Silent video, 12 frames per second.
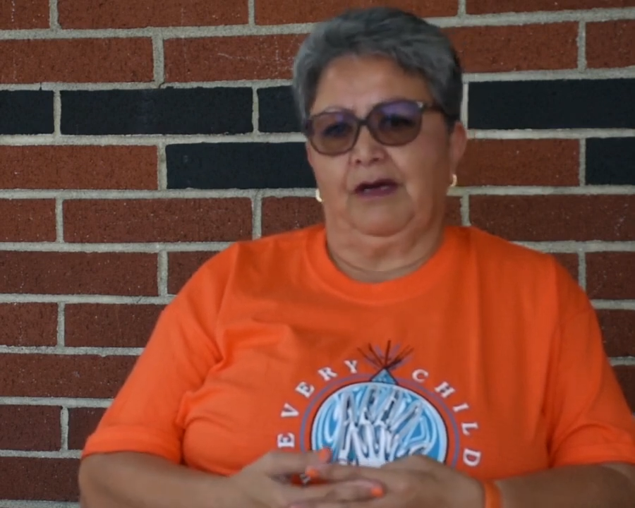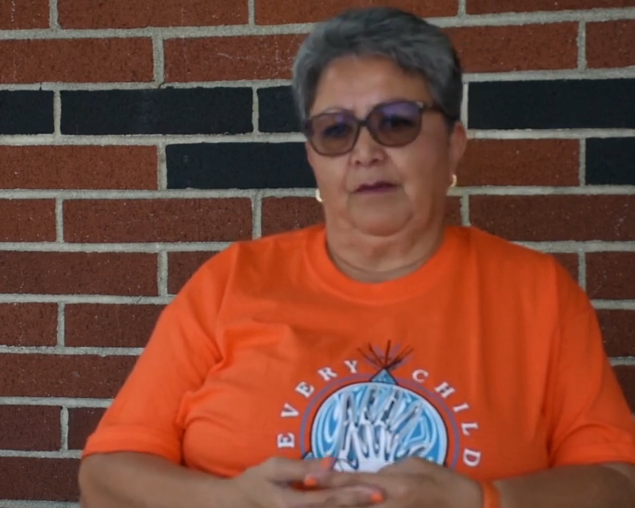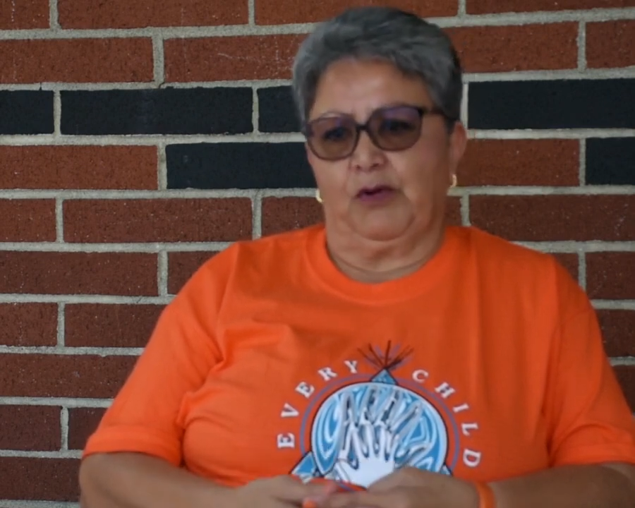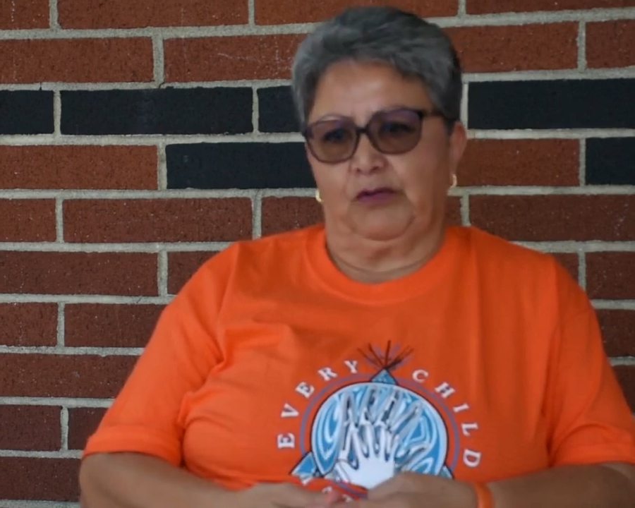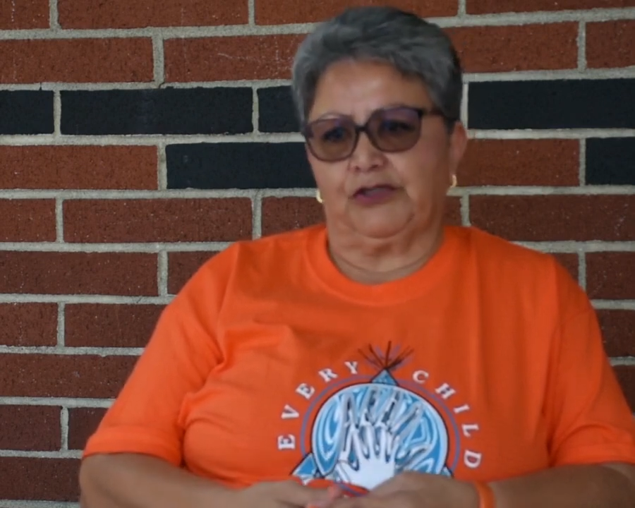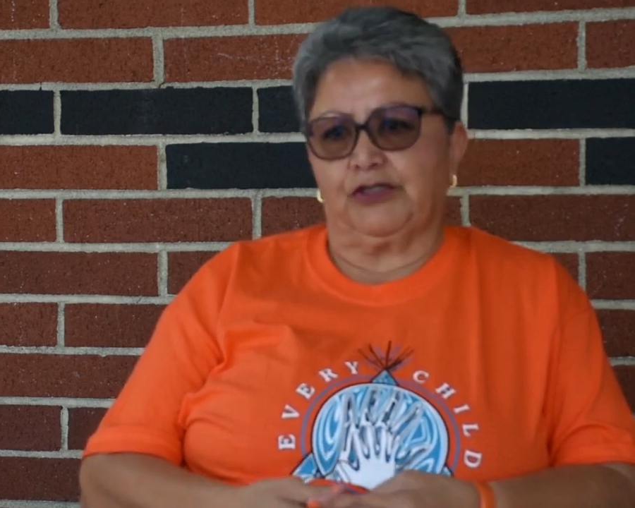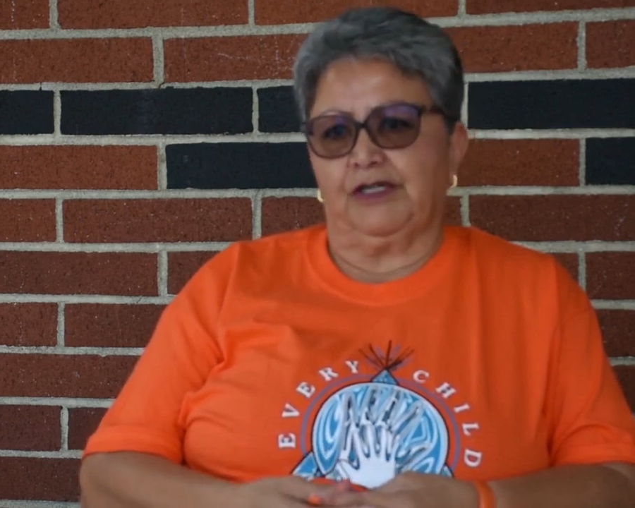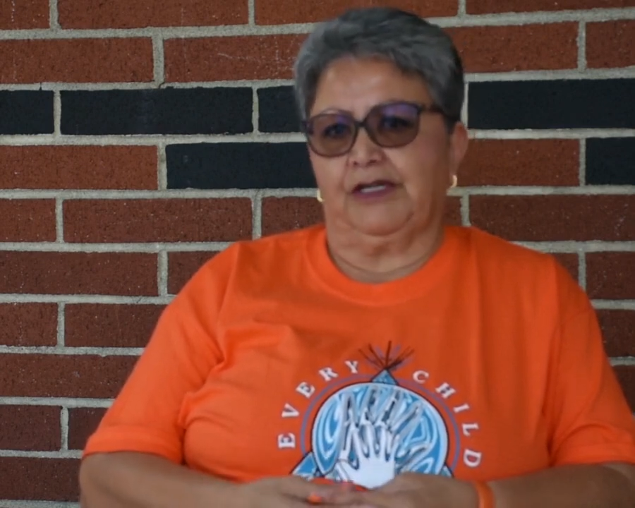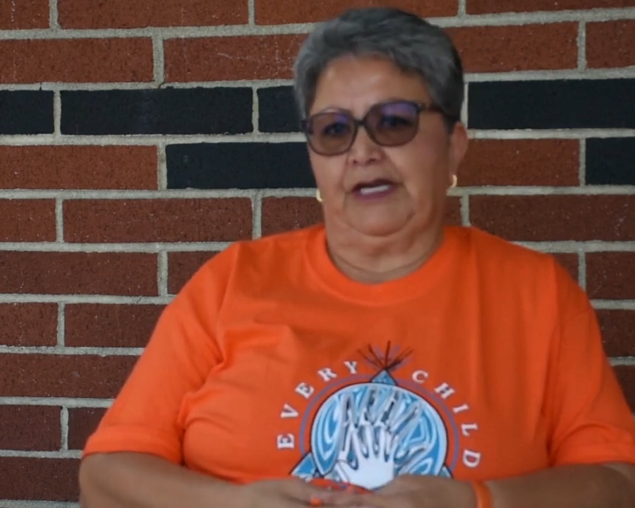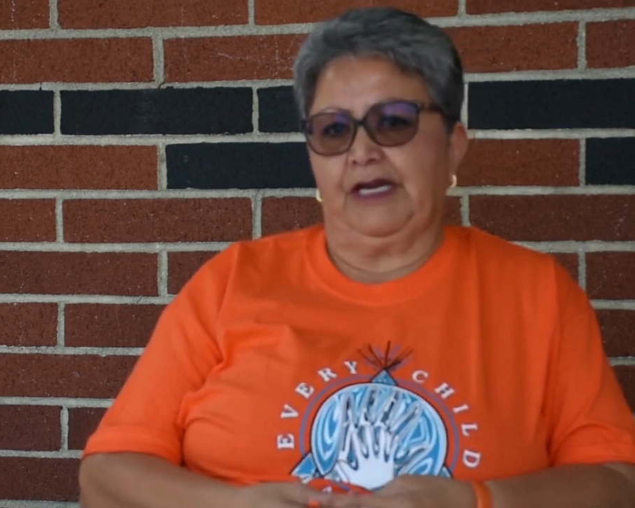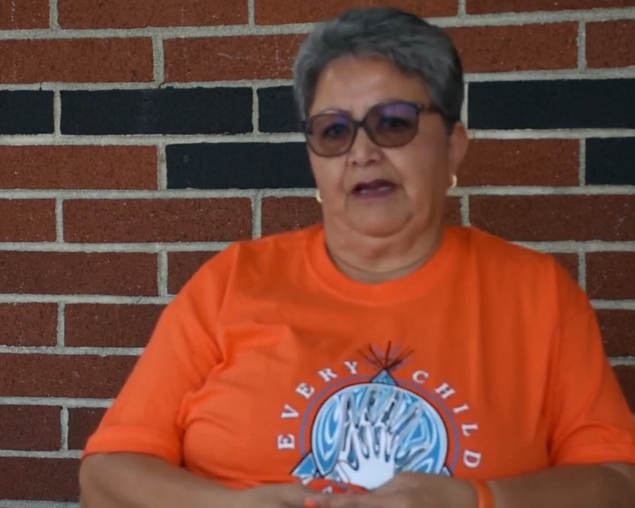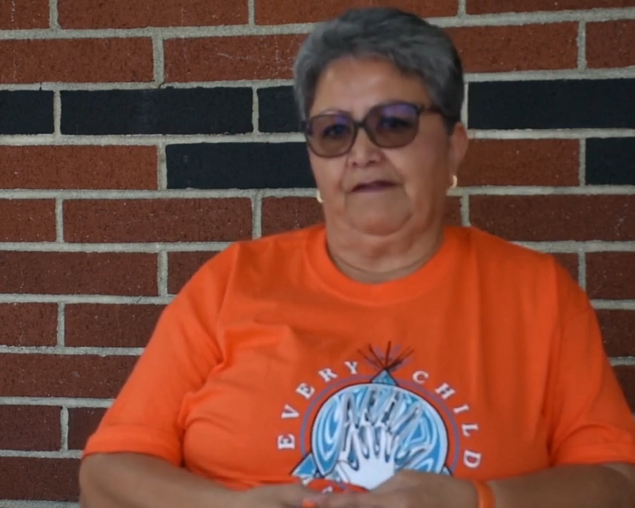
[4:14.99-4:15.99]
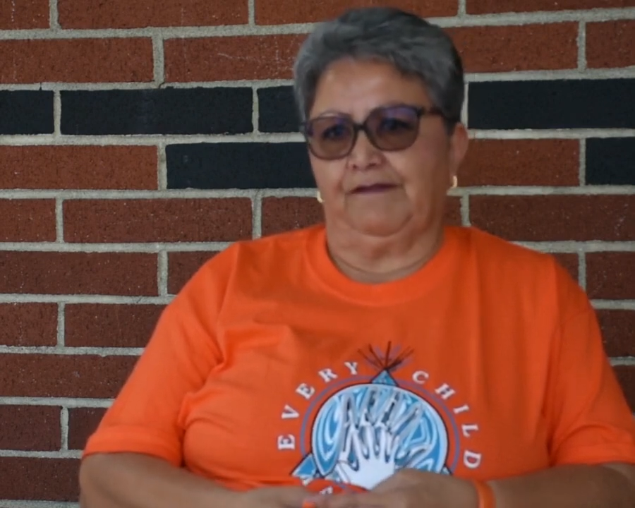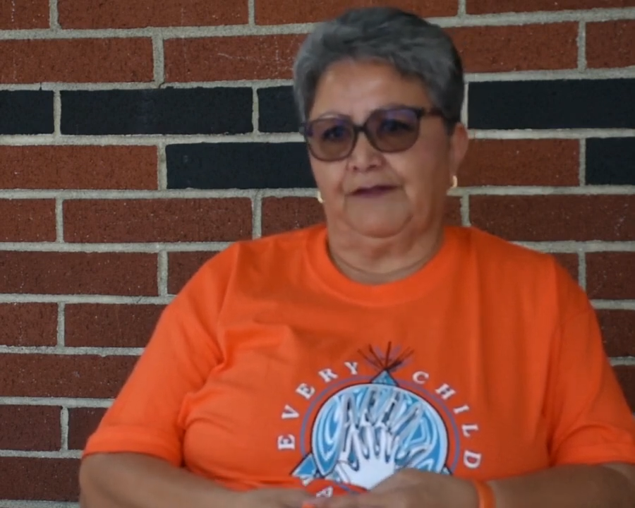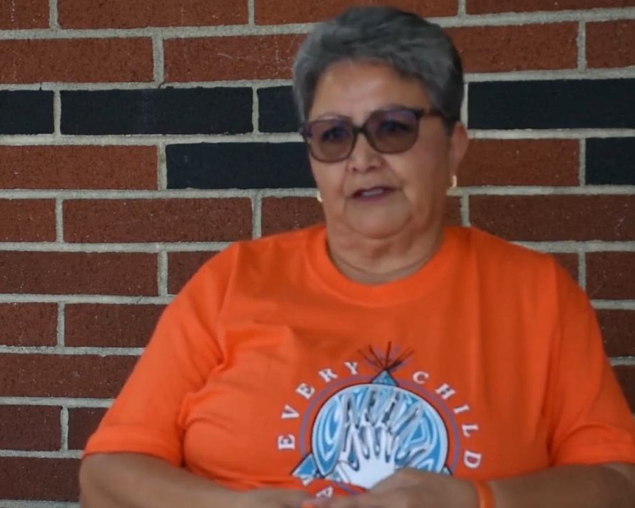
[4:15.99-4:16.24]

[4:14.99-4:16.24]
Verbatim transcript: emotionally and